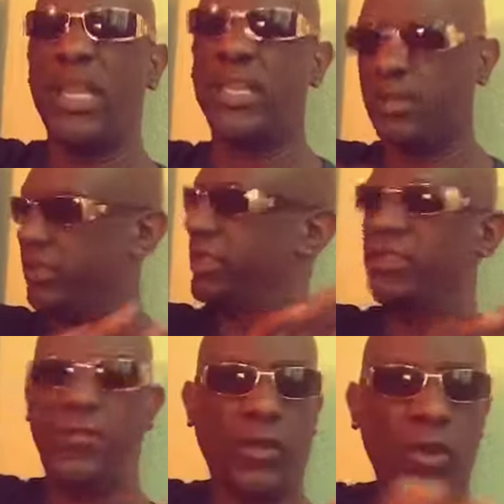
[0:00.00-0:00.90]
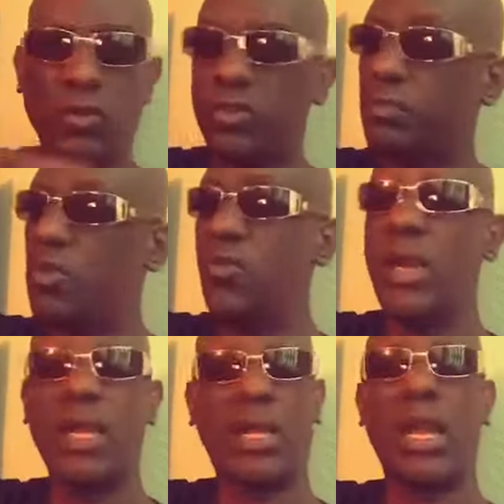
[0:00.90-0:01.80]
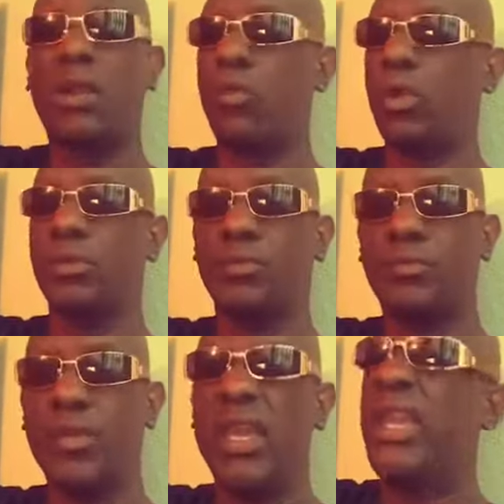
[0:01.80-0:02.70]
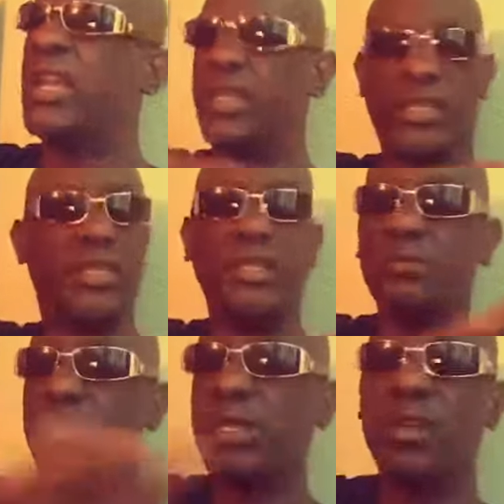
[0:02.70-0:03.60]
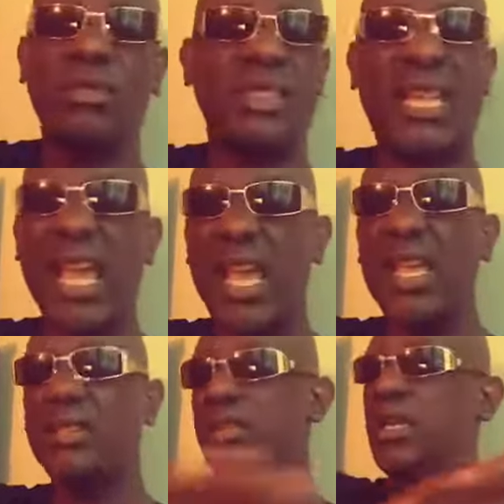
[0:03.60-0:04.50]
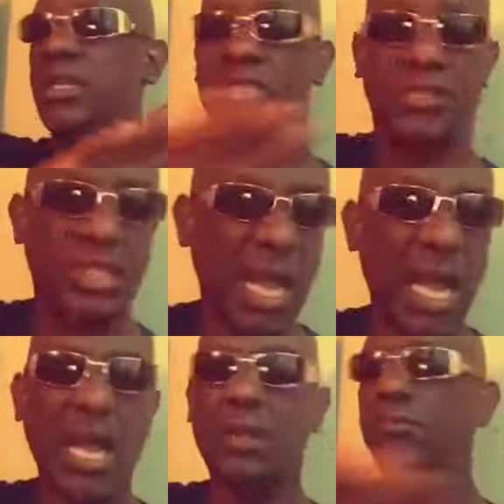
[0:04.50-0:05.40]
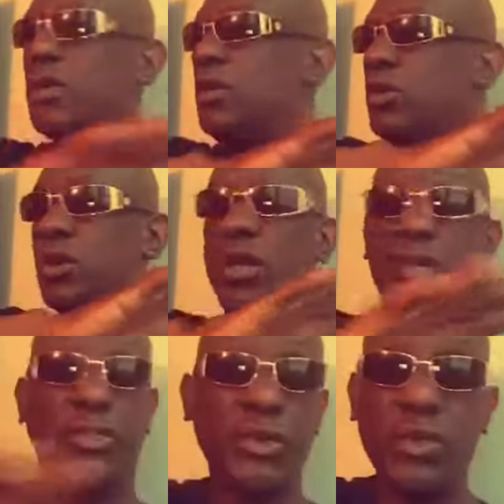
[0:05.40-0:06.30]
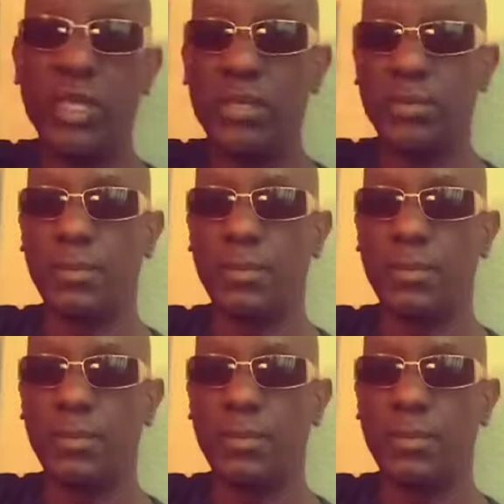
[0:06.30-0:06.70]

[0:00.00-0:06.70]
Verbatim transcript: And it, and it flows smooth like clockwork. And it doesn't become a task, job, a duty.